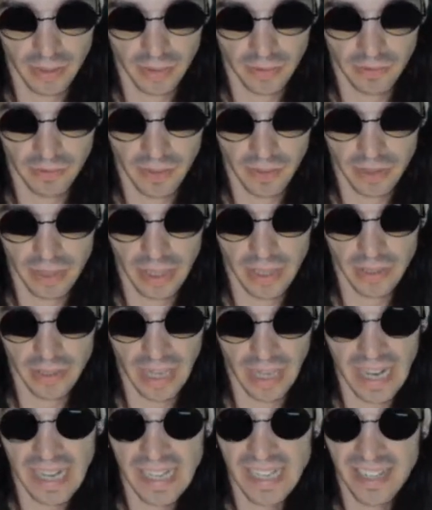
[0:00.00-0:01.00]
fell down
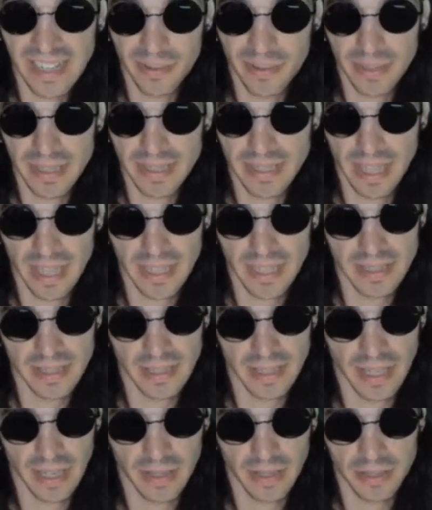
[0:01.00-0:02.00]
to 83 cents,
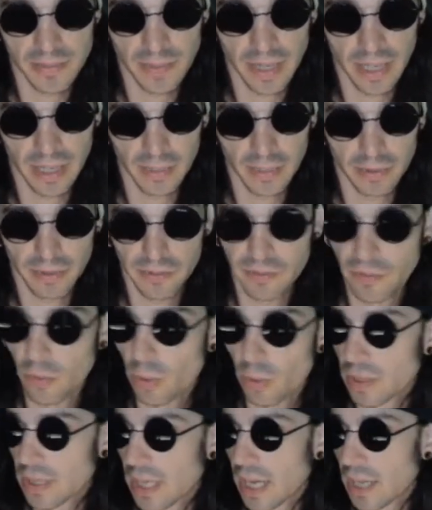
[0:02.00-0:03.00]
and now it's back up to
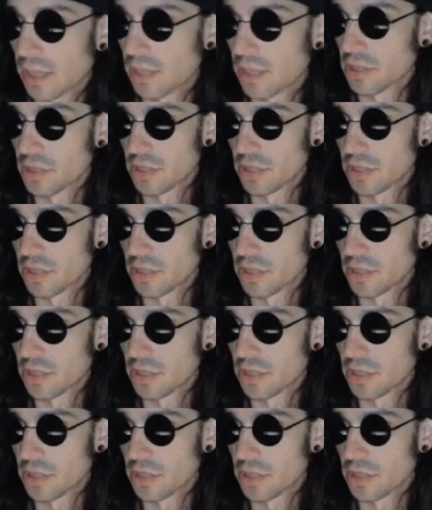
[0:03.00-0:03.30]
$4.